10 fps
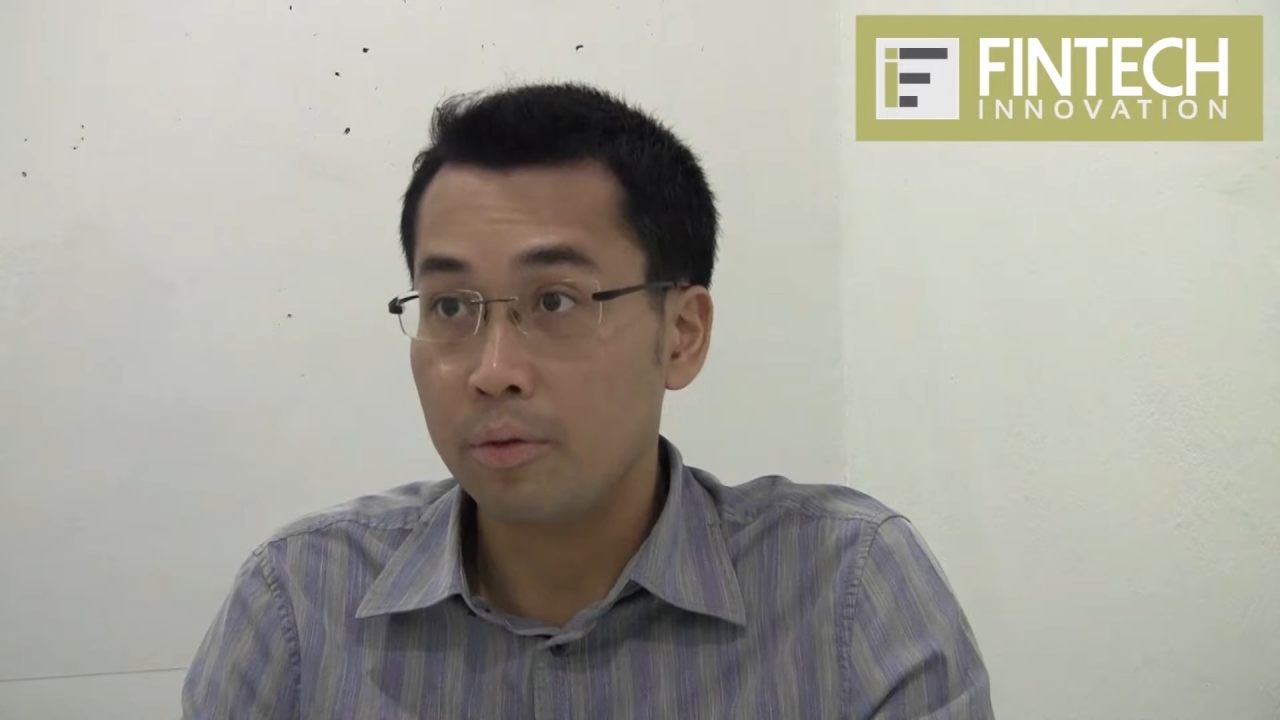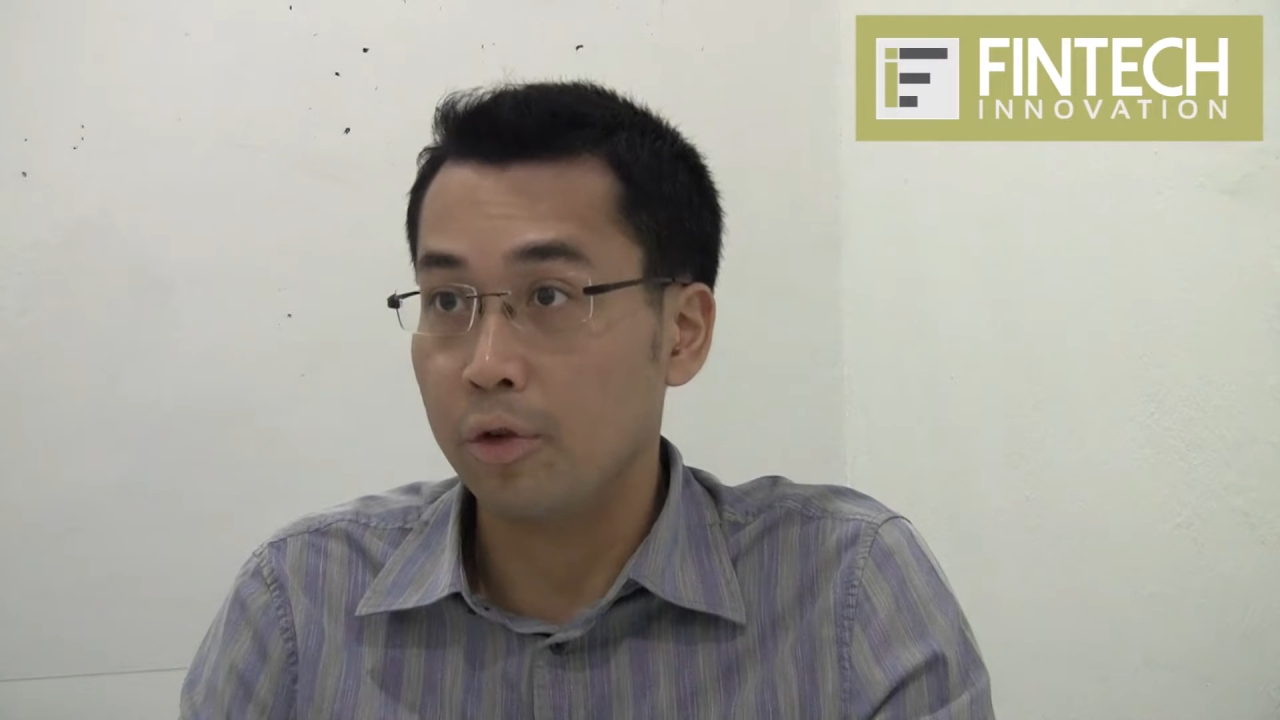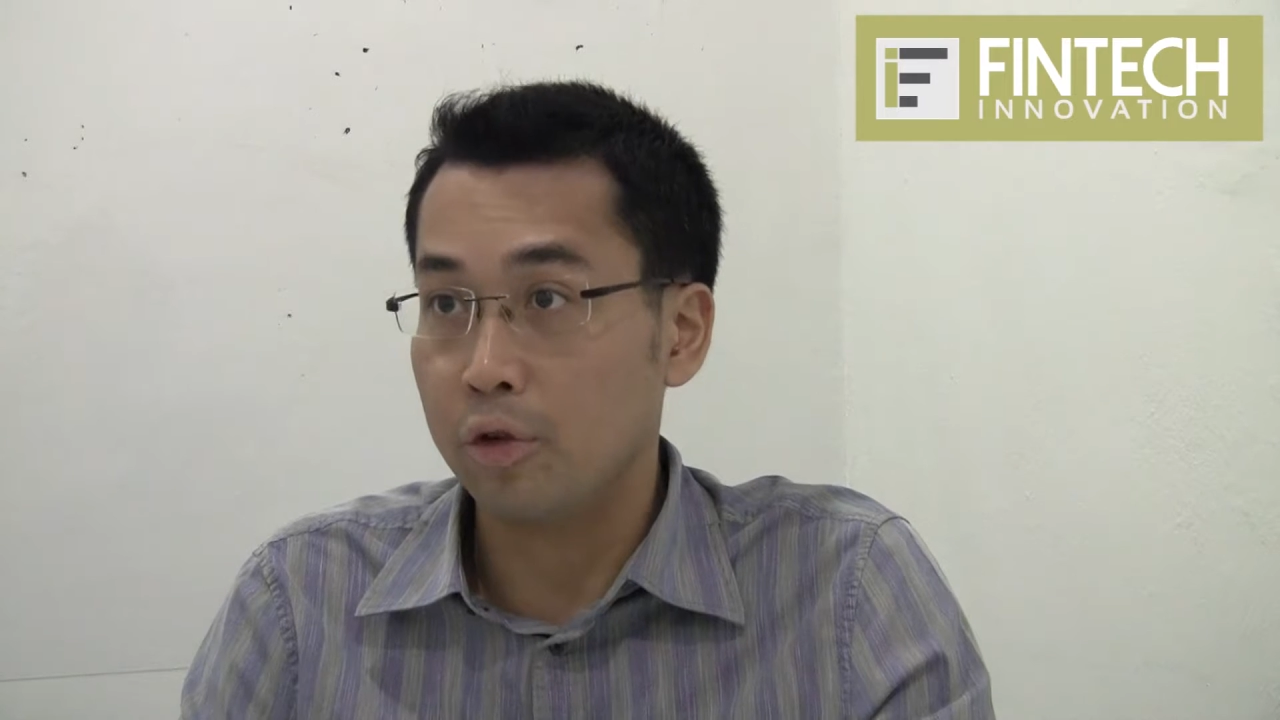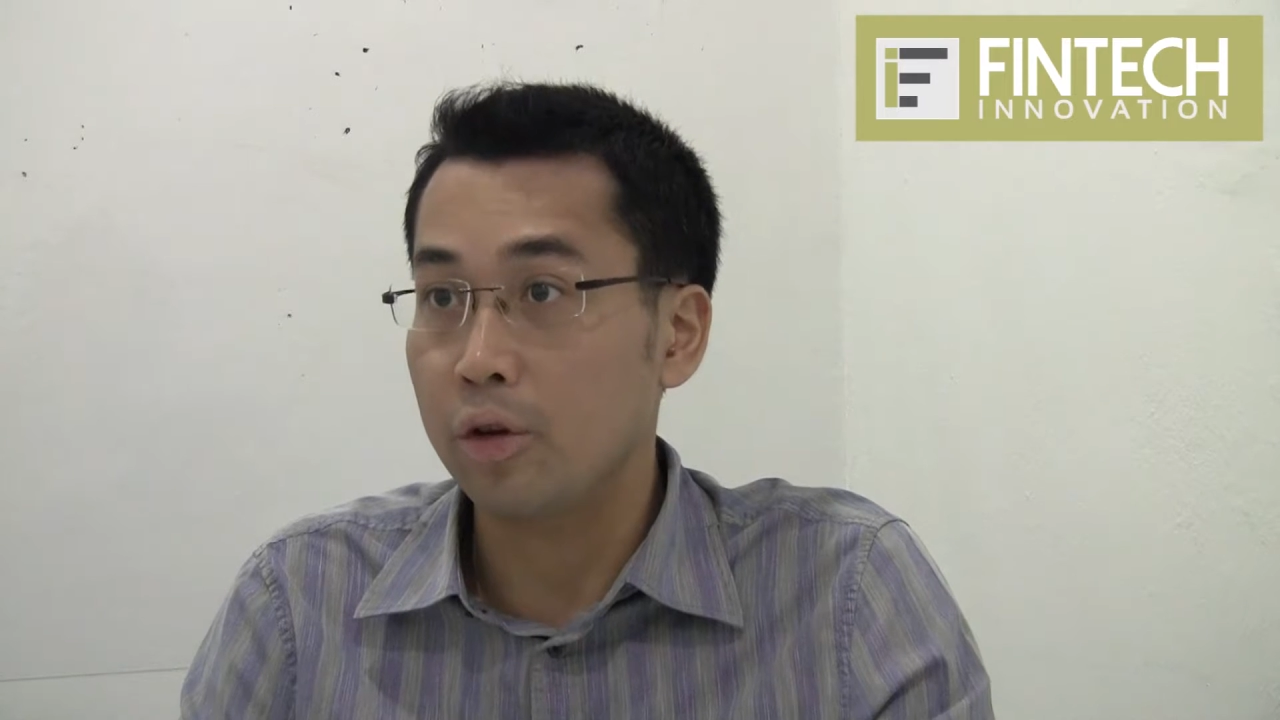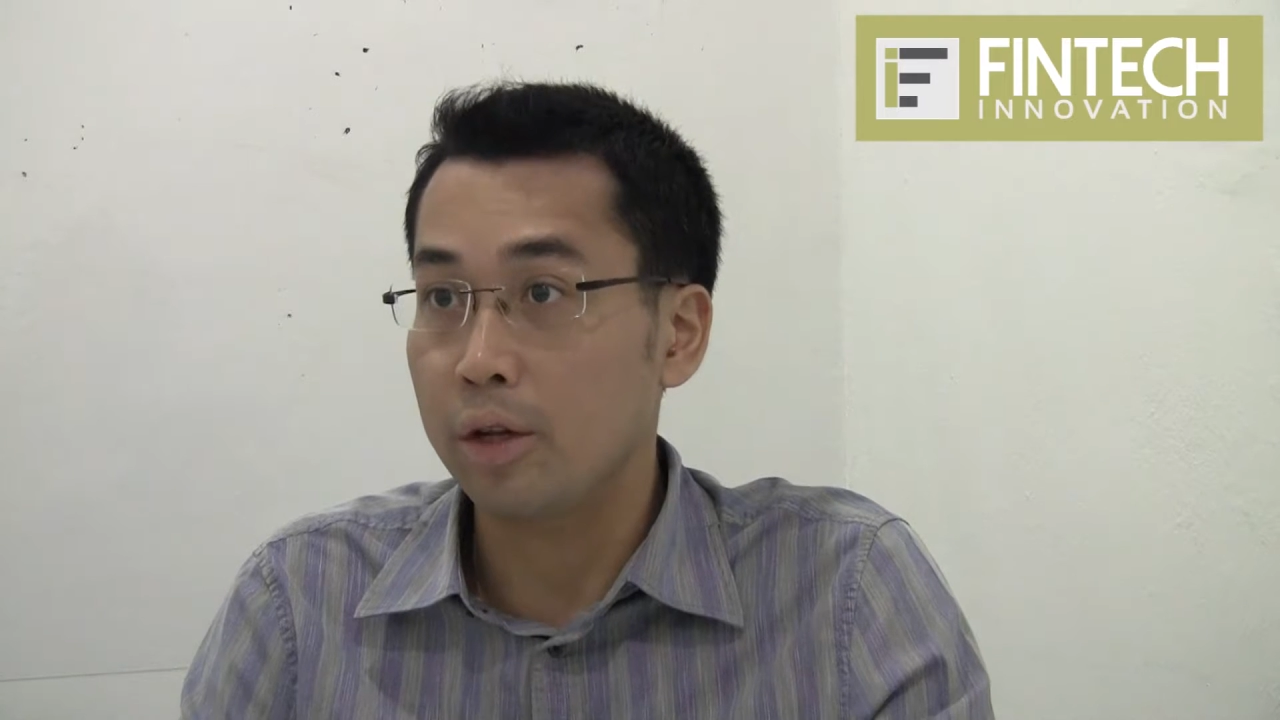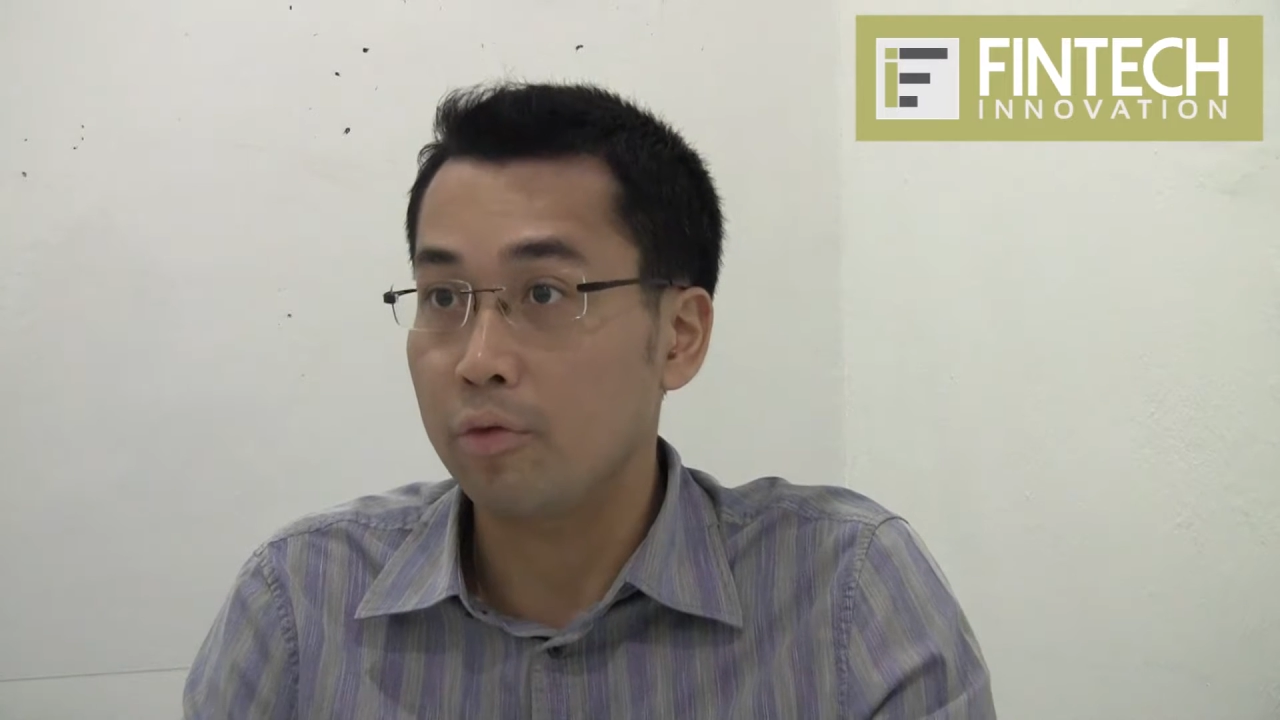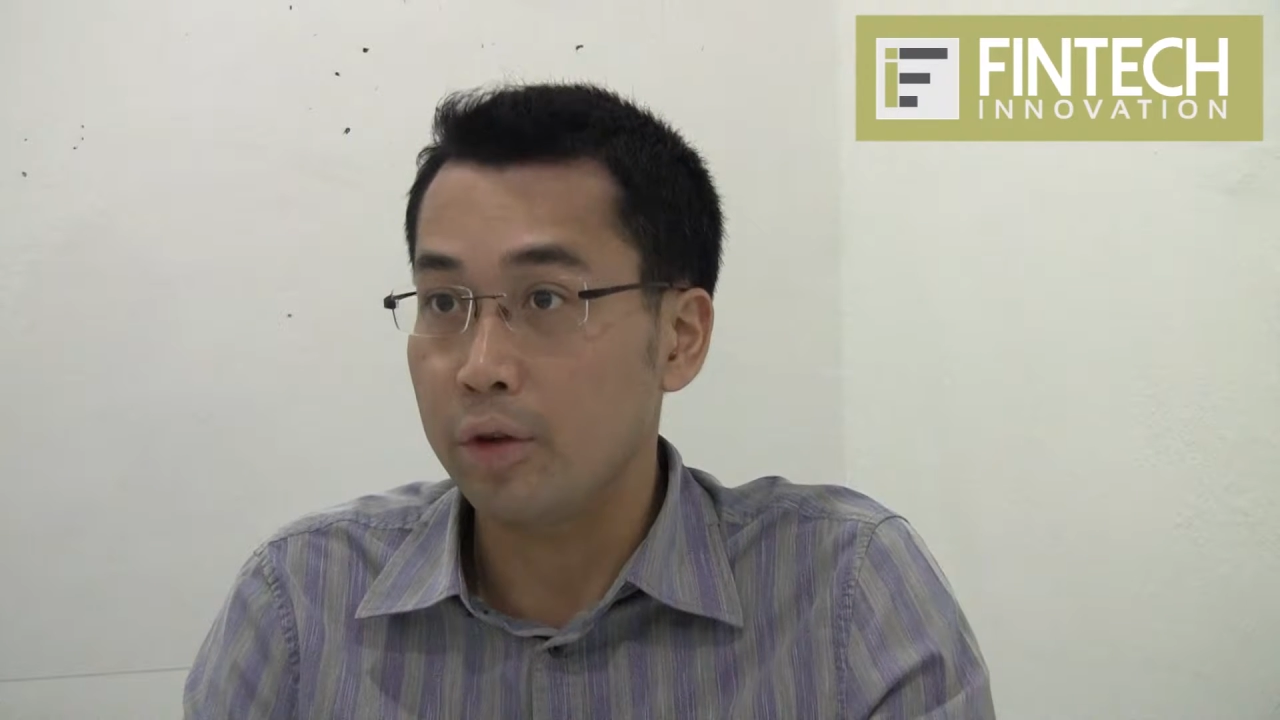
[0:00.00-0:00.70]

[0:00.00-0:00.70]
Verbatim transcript: for certain